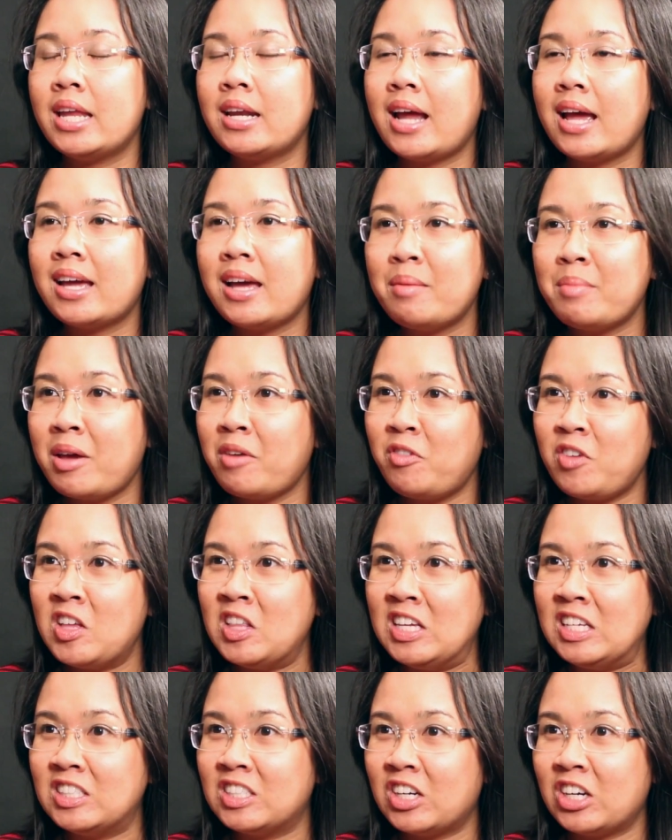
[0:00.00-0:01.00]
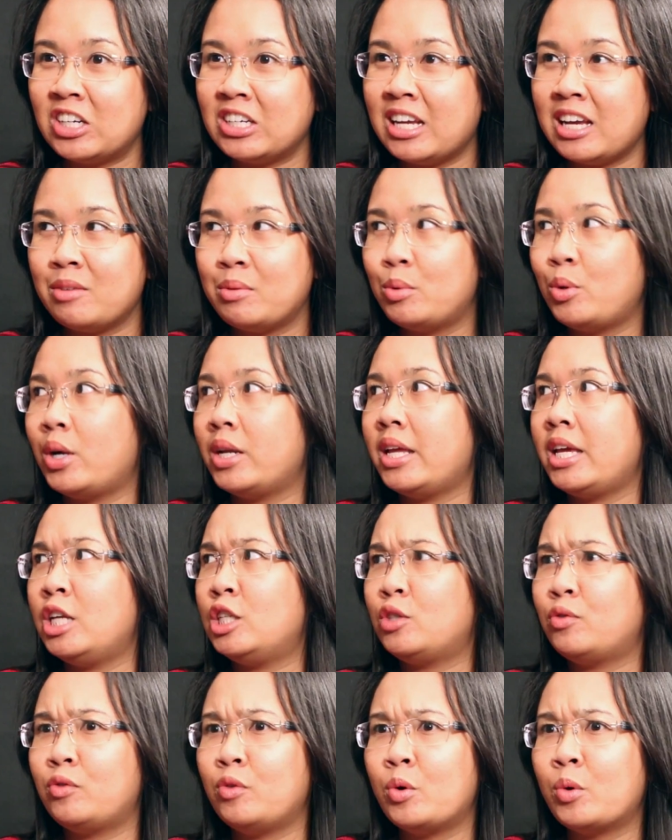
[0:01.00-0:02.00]
and I got my feelings hurt at,
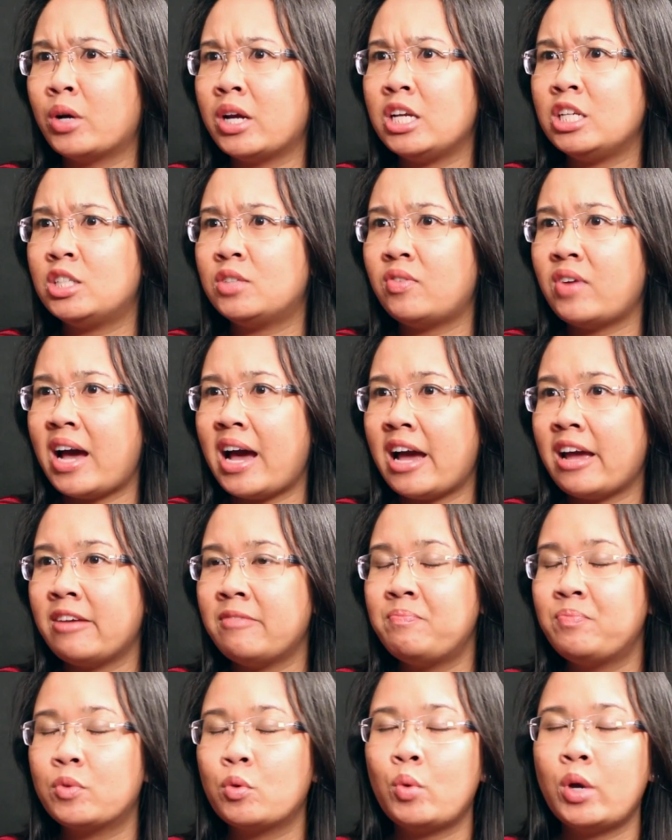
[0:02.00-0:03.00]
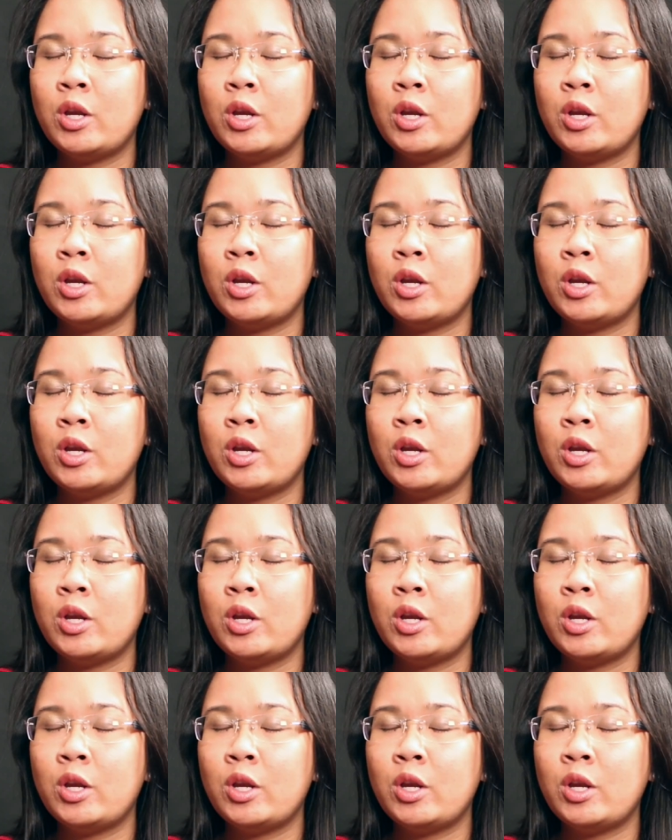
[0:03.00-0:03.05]
age 4, age 5.